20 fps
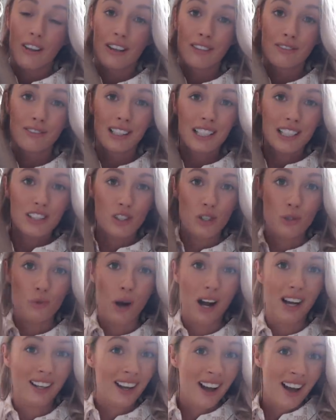They really do
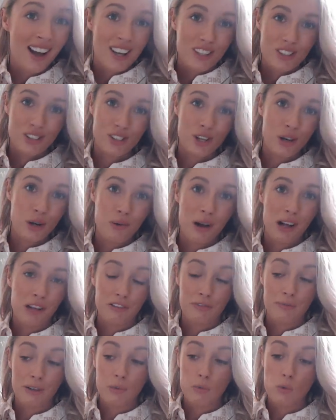work so well
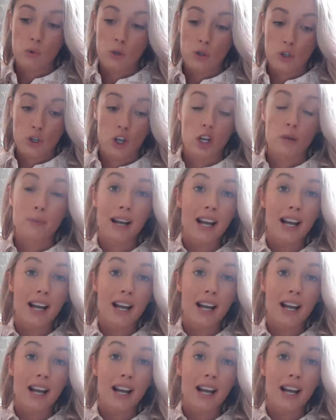for my wardrobe.